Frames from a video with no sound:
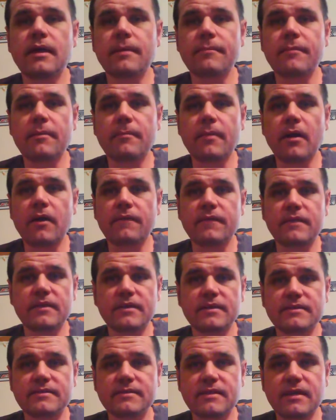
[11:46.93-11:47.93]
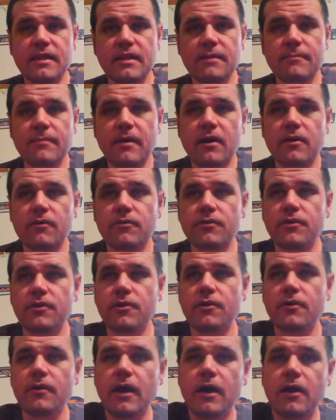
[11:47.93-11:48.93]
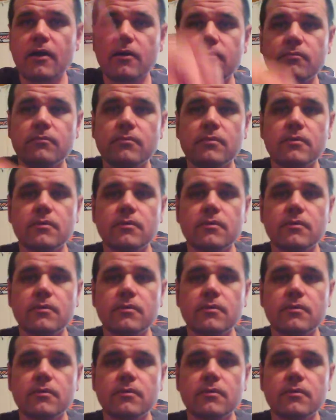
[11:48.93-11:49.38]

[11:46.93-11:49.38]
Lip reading: about this, and about how